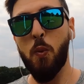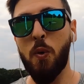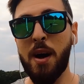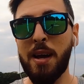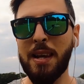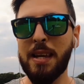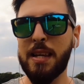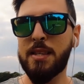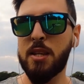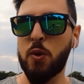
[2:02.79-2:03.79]
while
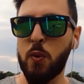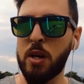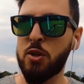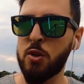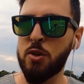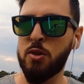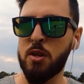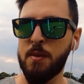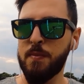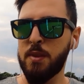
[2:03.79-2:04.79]
it's in quick shots
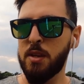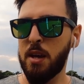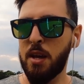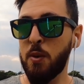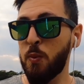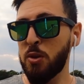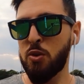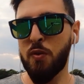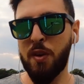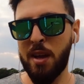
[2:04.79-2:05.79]
and it
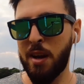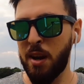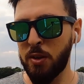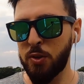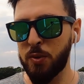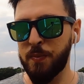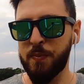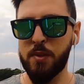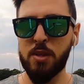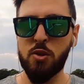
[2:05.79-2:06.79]
wants to fly around you.
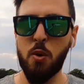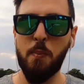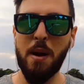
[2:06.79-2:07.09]
So